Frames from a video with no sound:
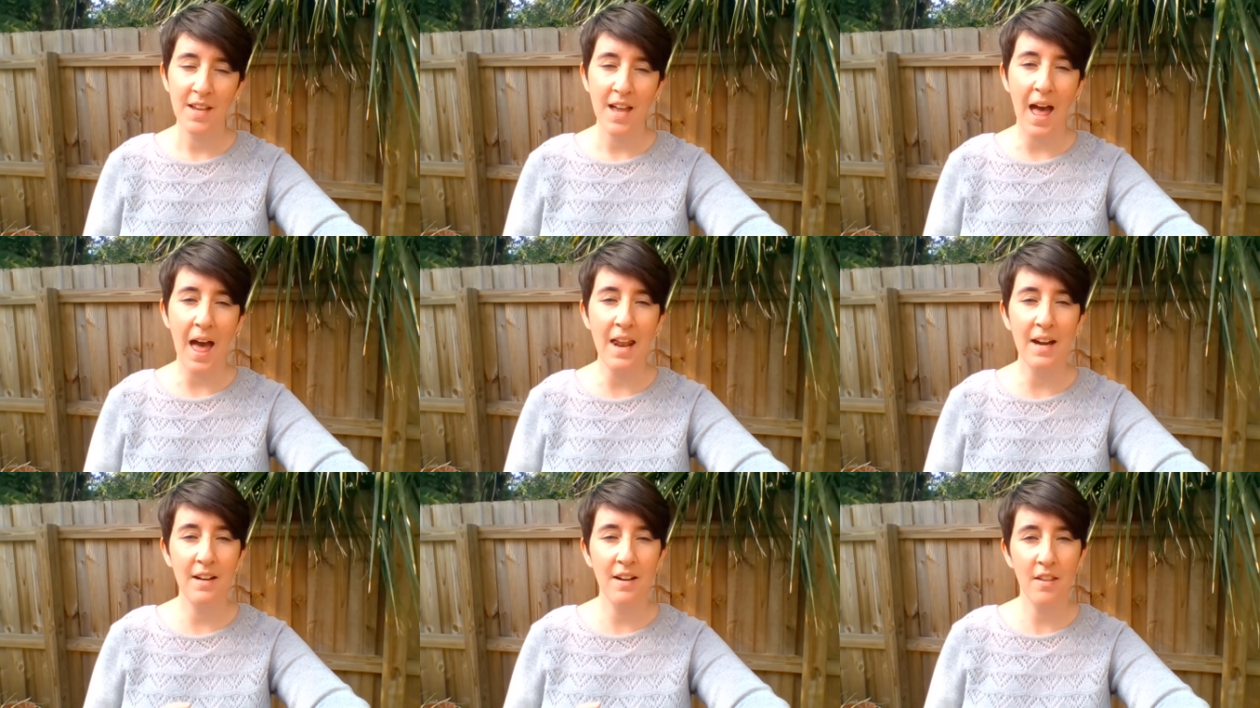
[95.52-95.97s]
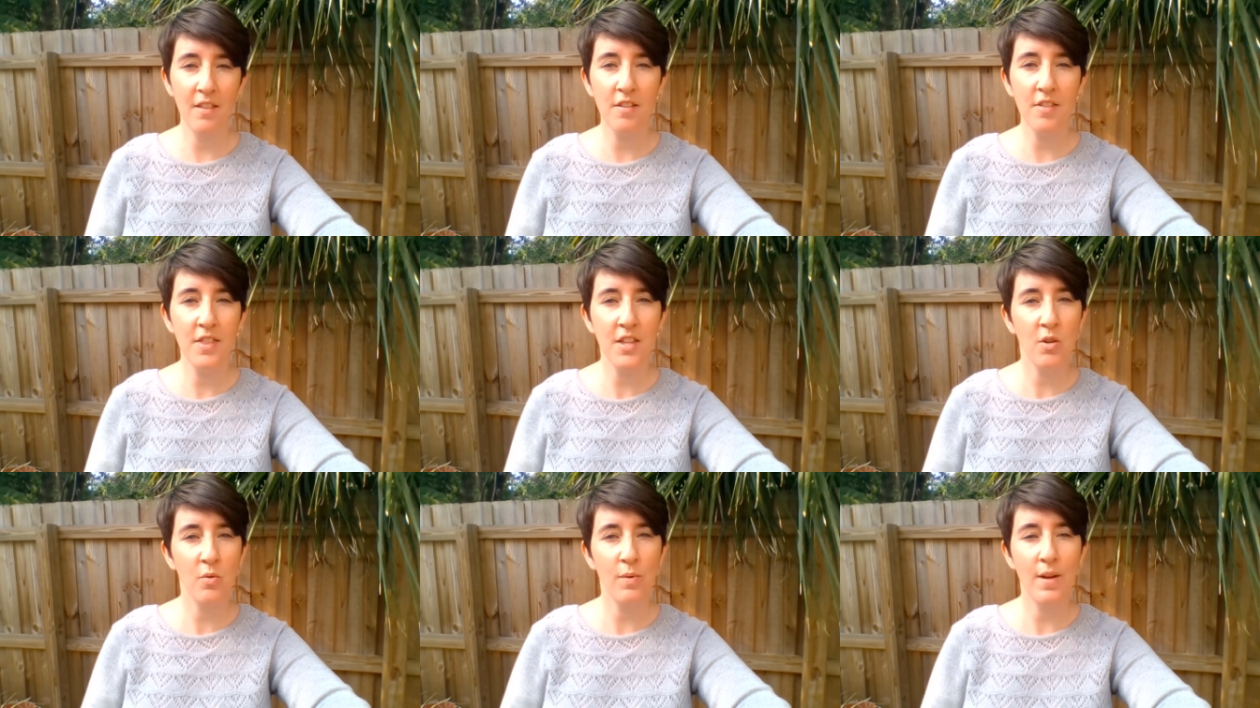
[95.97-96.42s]
And another
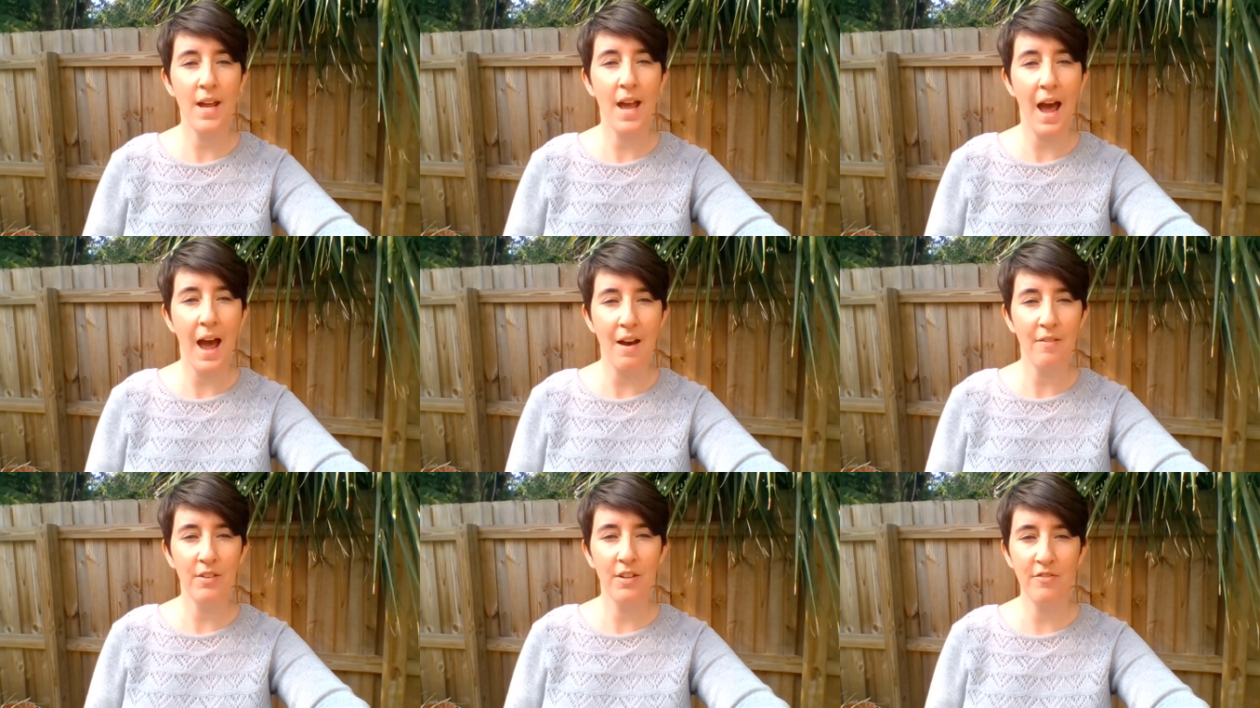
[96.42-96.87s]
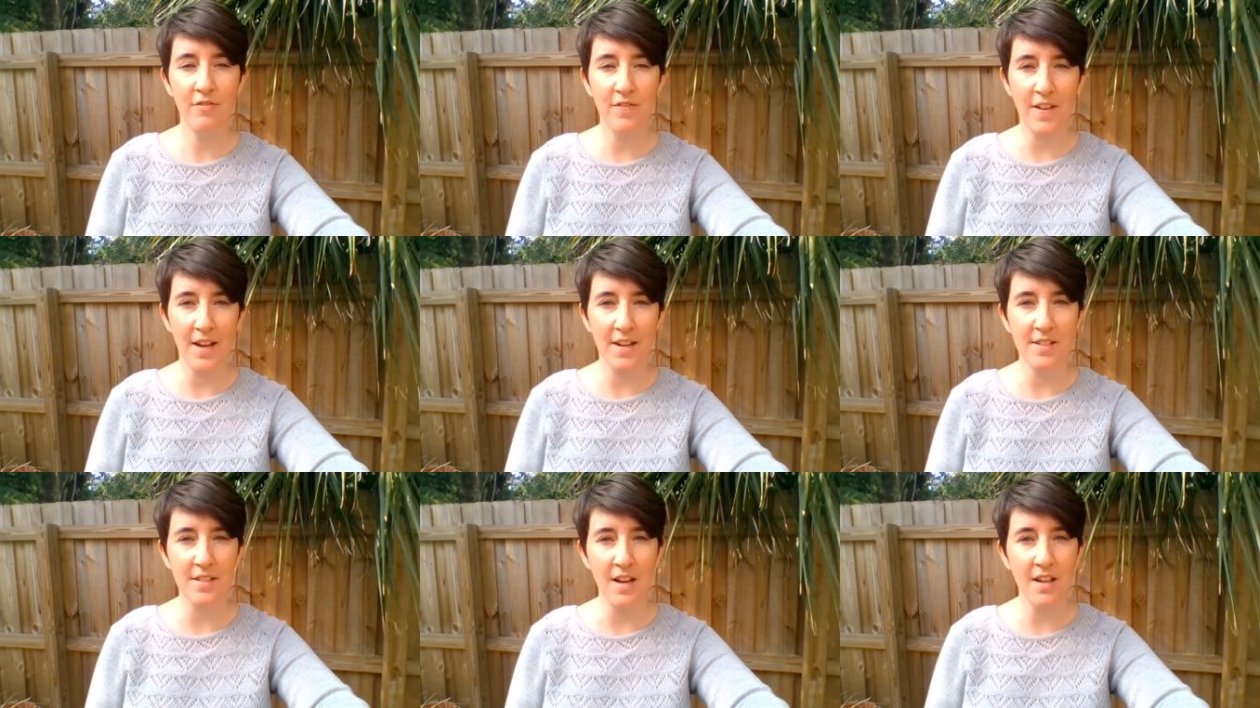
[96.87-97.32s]
thing we have an
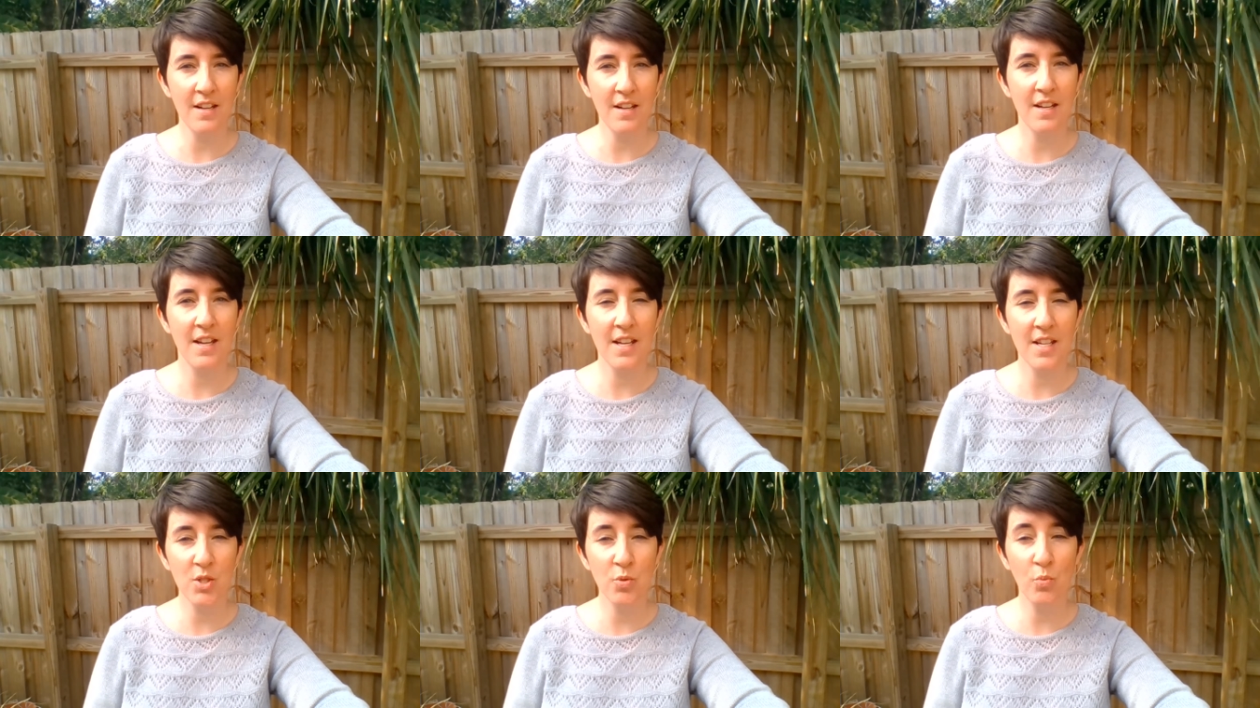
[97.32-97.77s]
effect on is